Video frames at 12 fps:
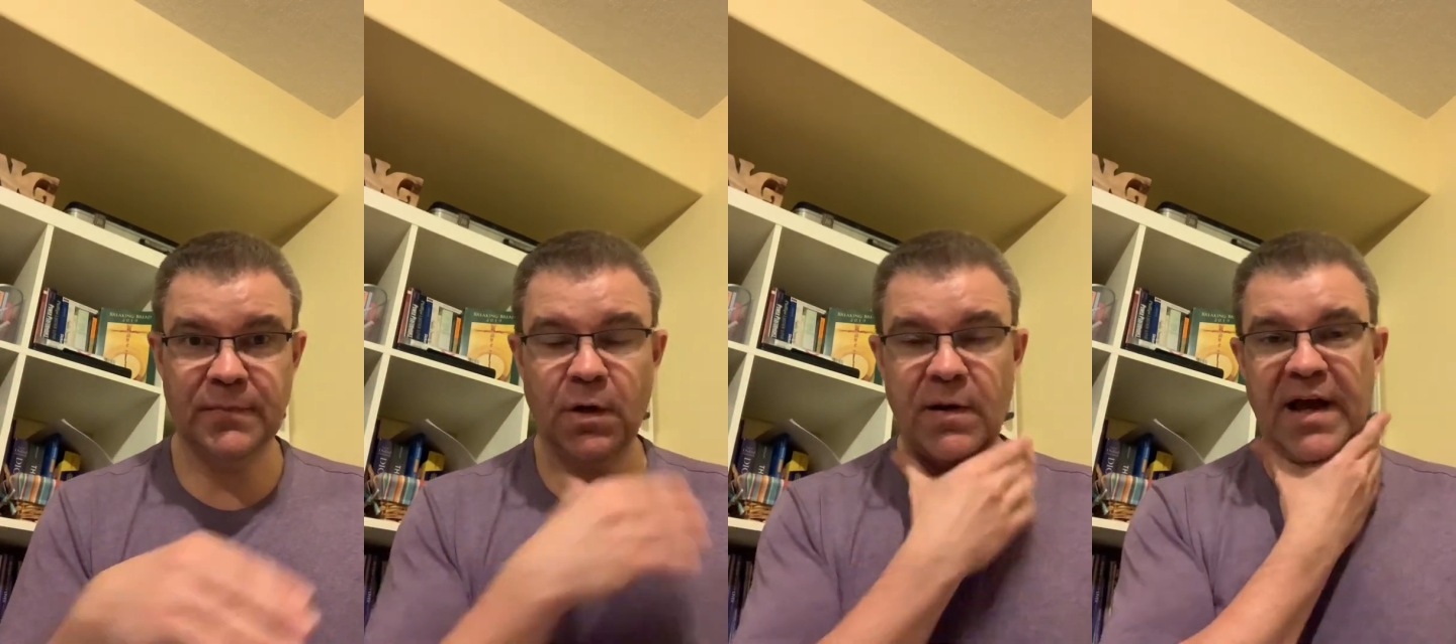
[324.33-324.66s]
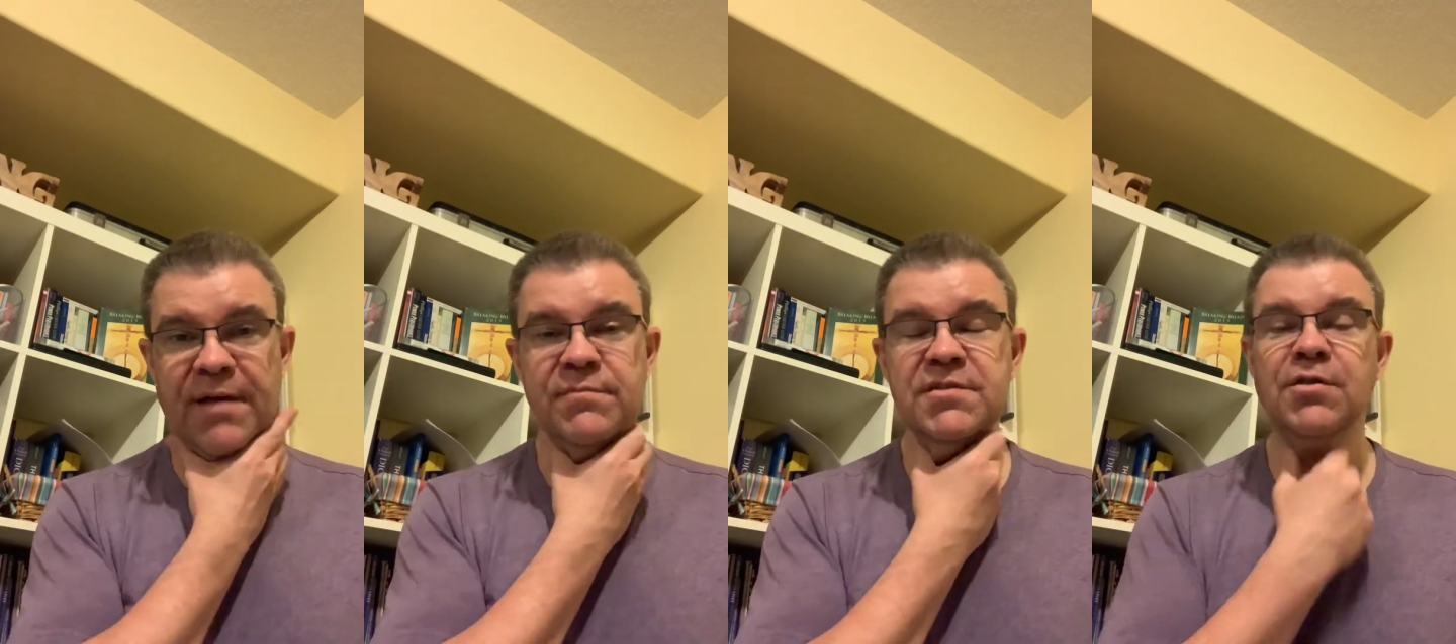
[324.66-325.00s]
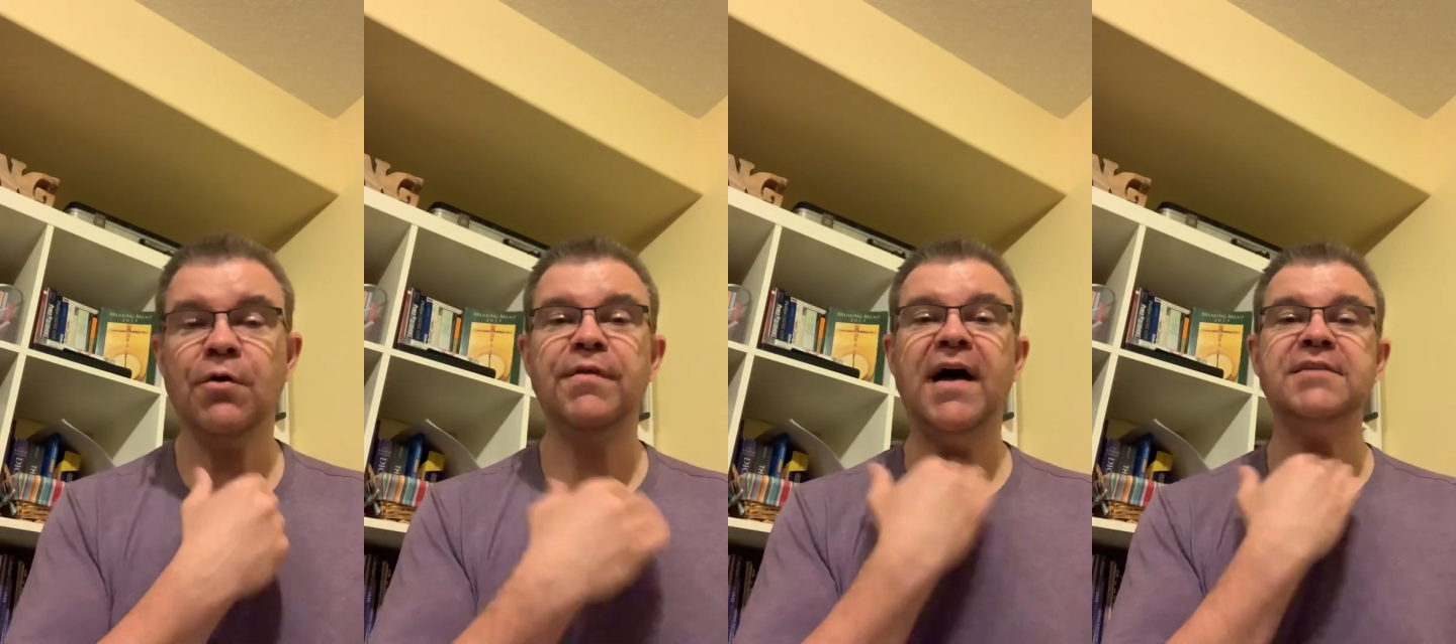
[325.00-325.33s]
Okay,
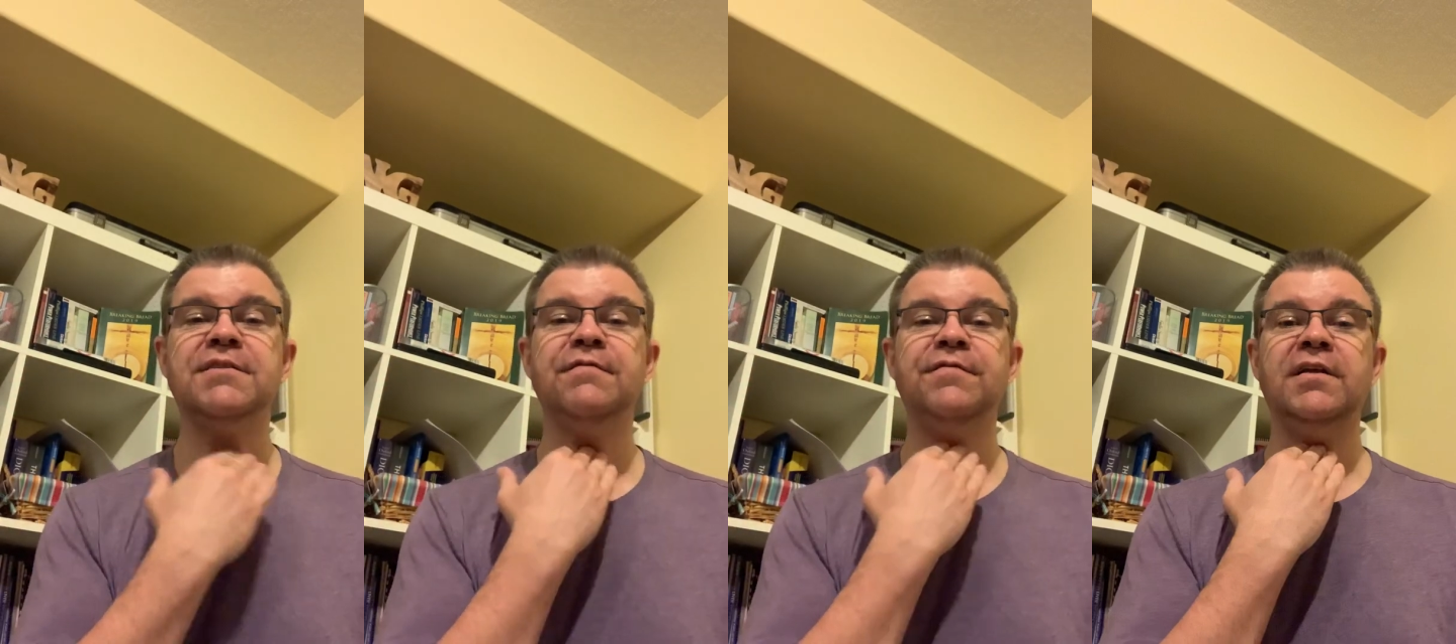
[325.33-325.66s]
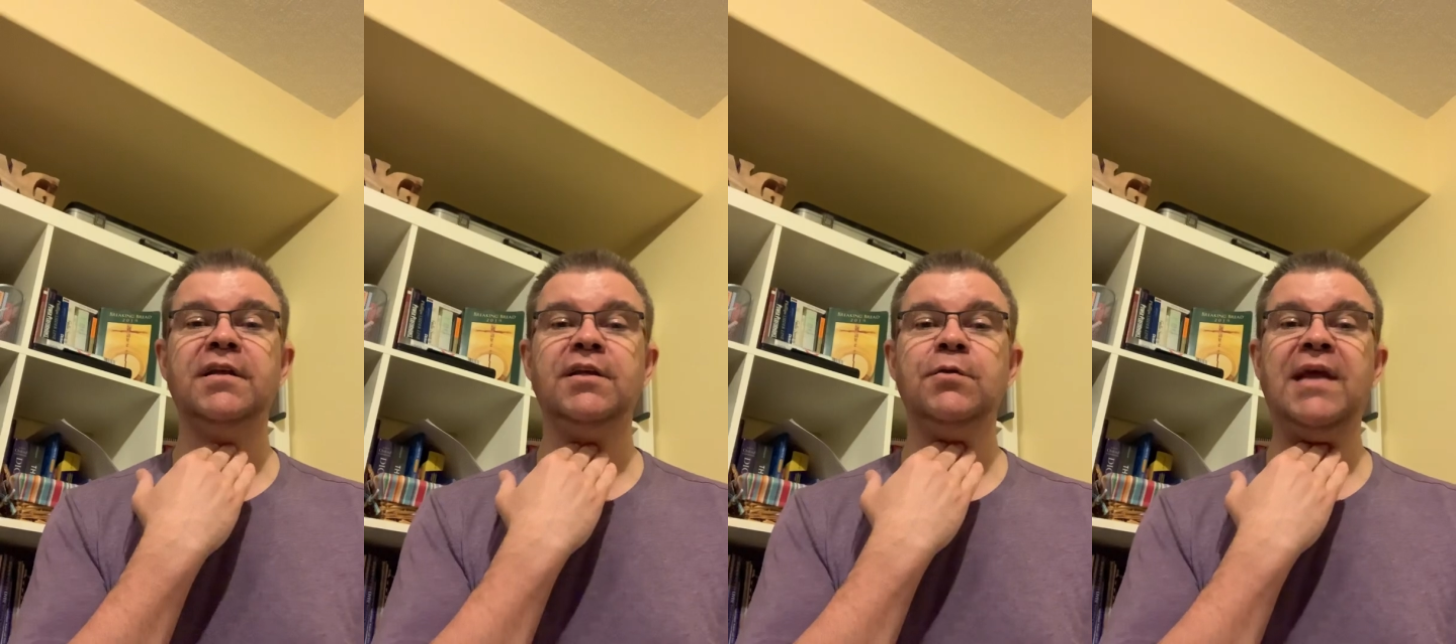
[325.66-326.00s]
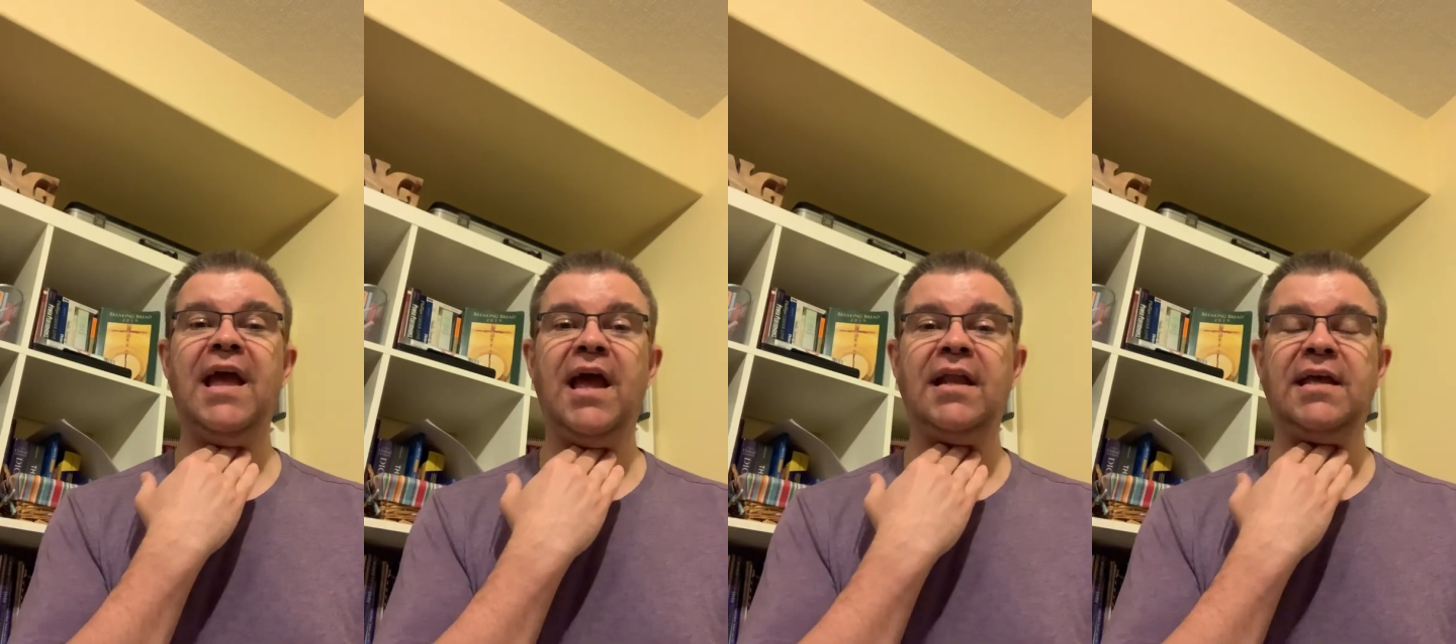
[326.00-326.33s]
so that's a feeling you
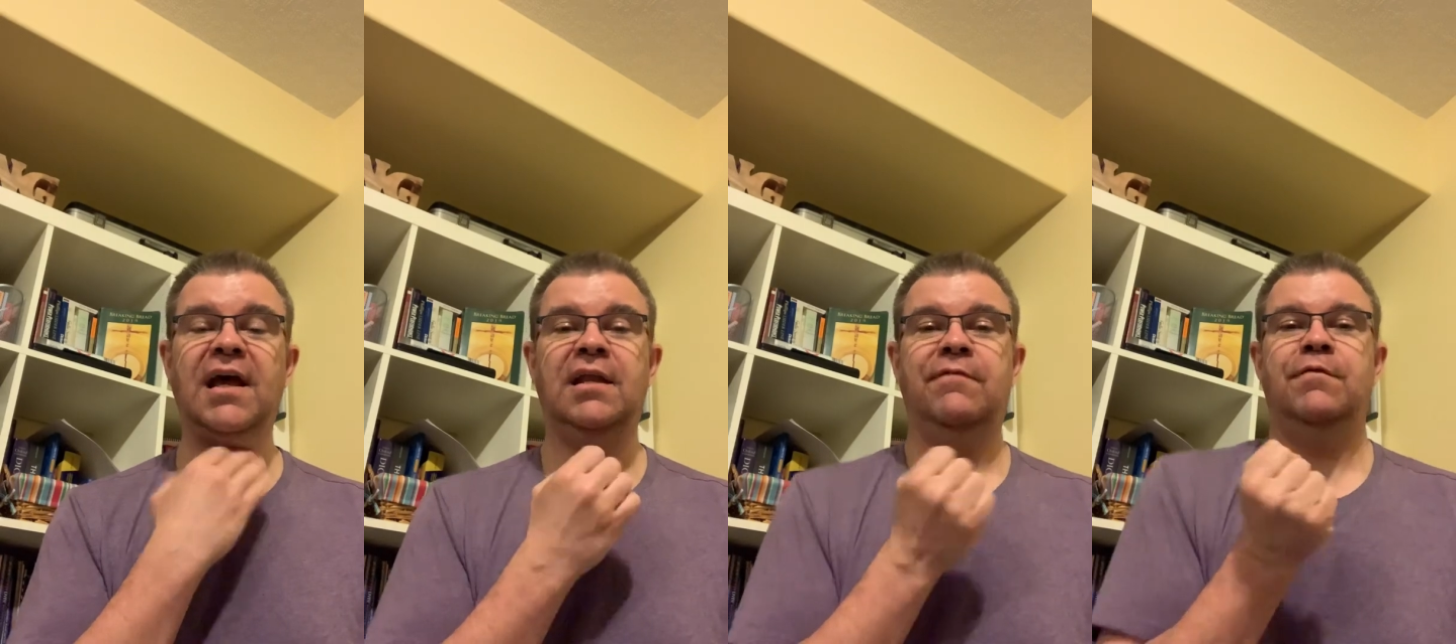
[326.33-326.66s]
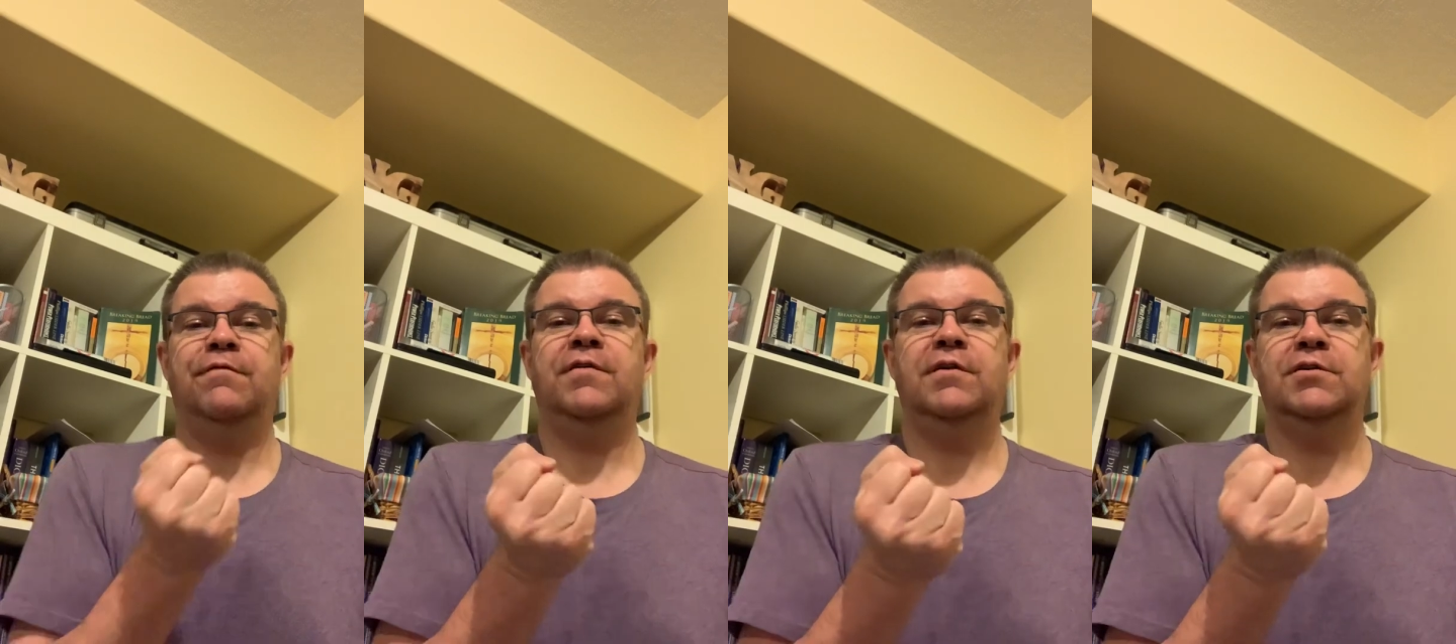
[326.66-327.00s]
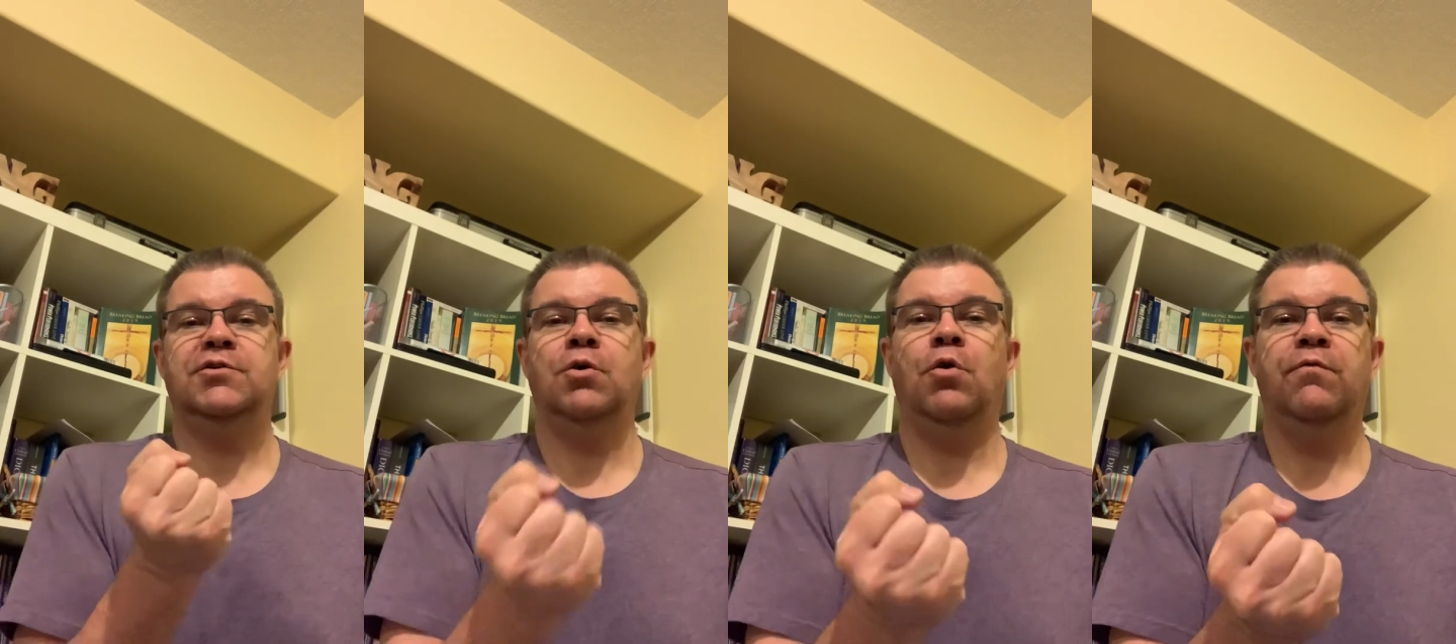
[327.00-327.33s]
can get if you feel that
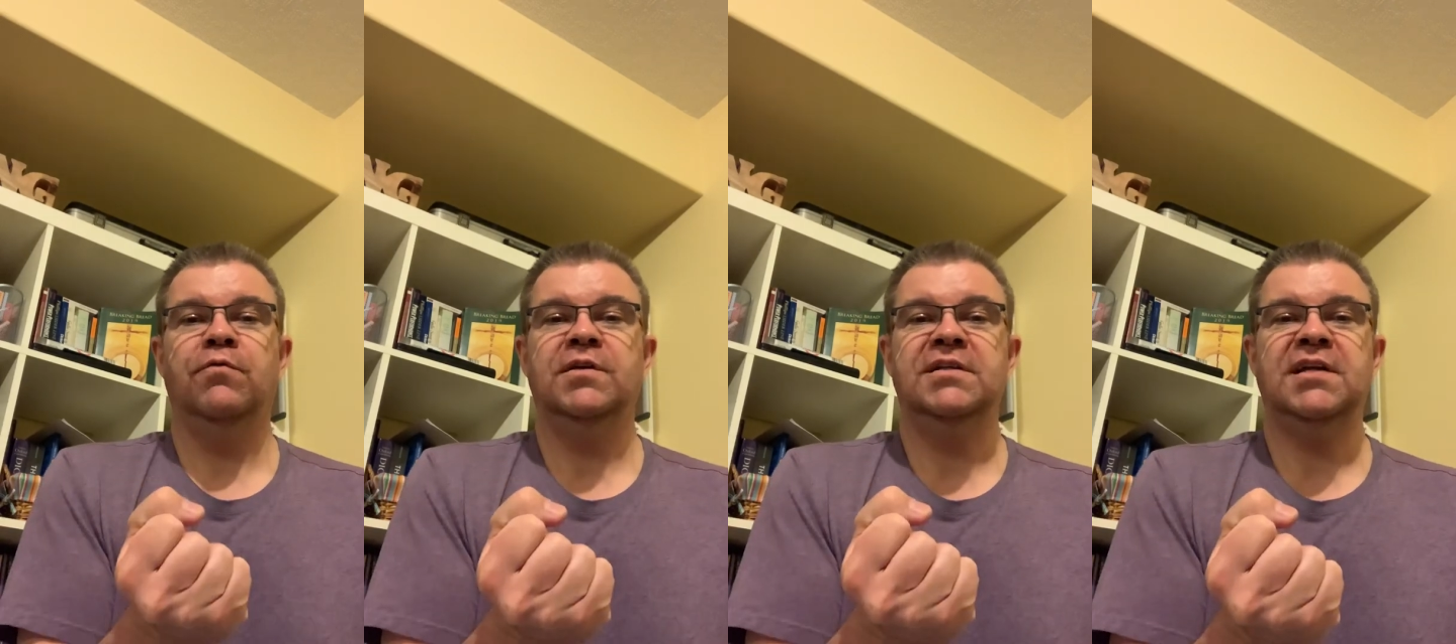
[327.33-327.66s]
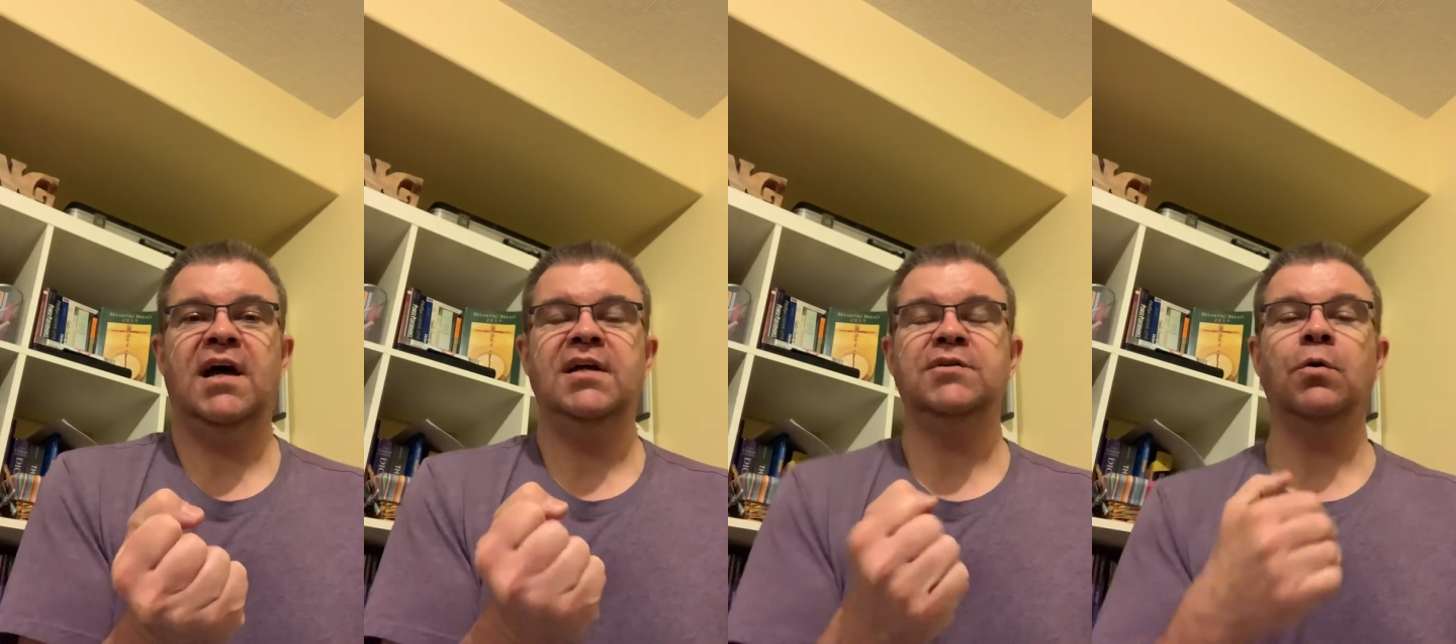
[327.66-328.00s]
you're overly tight